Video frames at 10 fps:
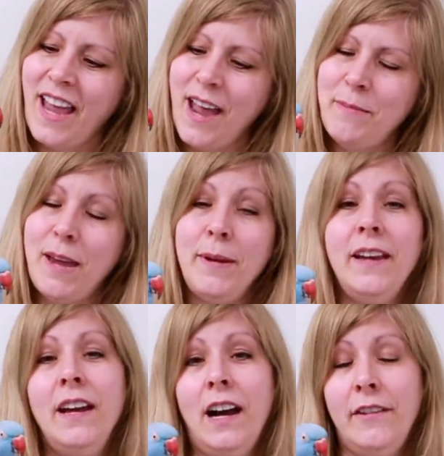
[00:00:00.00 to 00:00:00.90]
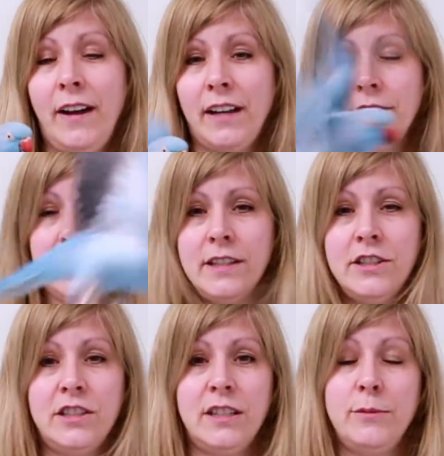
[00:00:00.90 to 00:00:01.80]
Hi, baby. I've had her
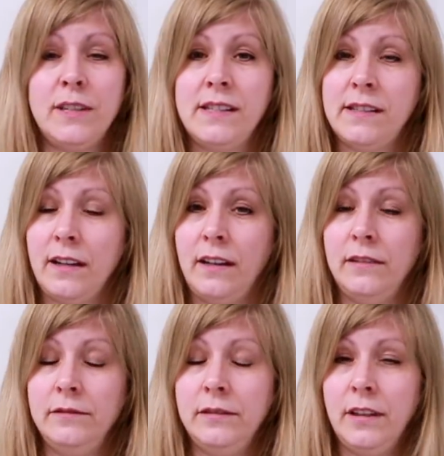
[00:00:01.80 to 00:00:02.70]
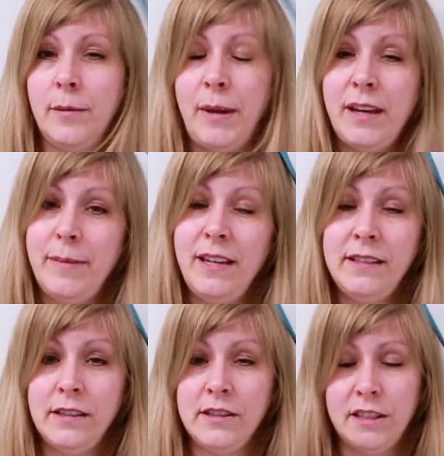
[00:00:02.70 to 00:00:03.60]
since she was a baby,
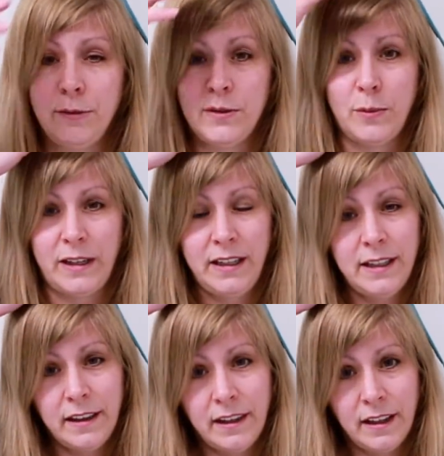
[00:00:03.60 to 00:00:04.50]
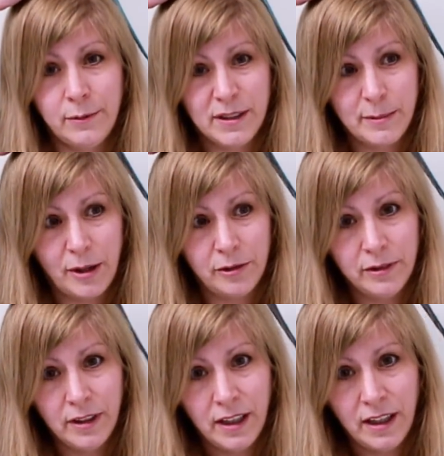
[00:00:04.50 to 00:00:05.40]
since she was weaned. I think it was
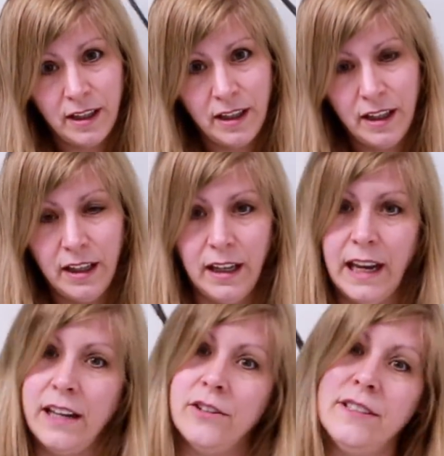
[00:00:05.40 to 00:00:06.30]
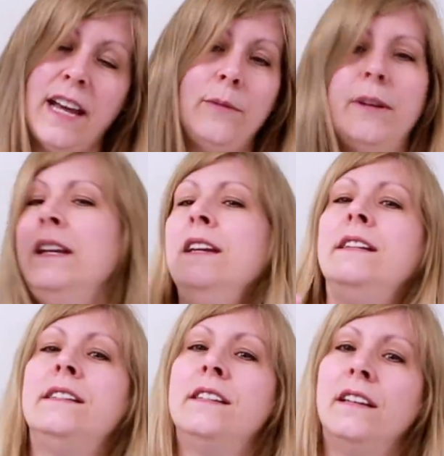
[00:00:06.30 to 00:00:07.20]
about 8 or 10
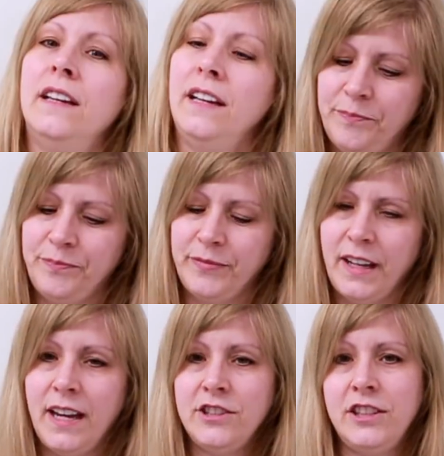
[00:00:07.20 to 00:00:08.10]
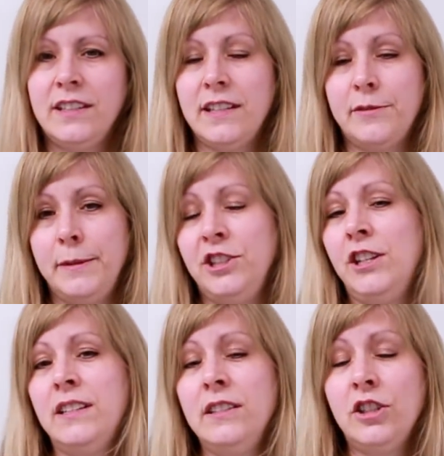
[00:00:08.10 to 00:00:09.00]
weeks. Yeah, she just loves me.
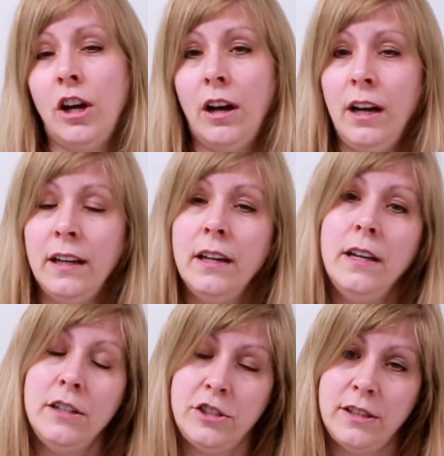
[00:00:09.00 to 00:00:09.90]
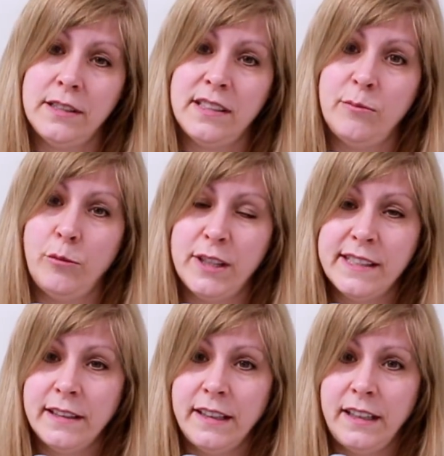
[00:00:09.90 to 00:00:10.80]
She doesn't talk. She does some
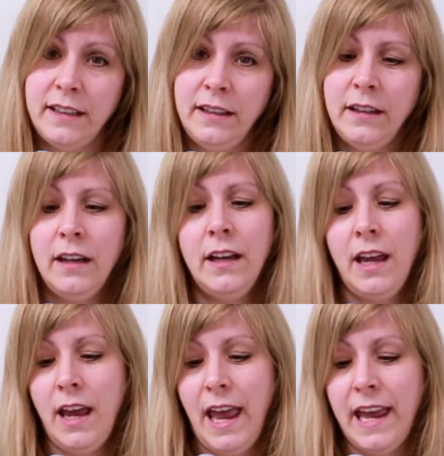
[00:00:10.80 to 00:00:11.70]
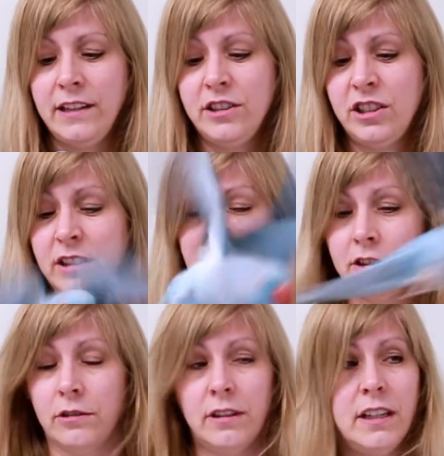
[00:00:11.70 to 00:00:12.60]
whistling and she
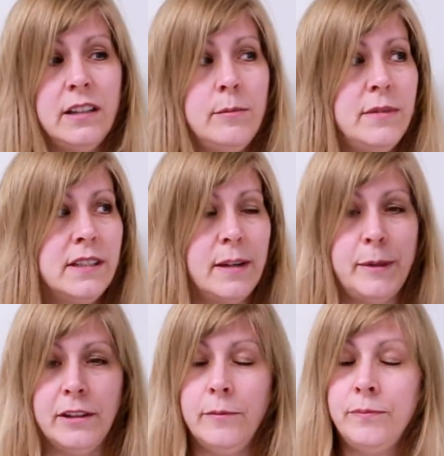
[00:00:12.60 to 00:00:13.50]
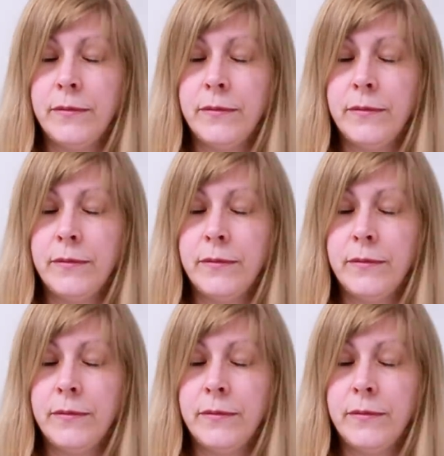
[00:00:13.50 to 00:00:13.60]
screams. Come here.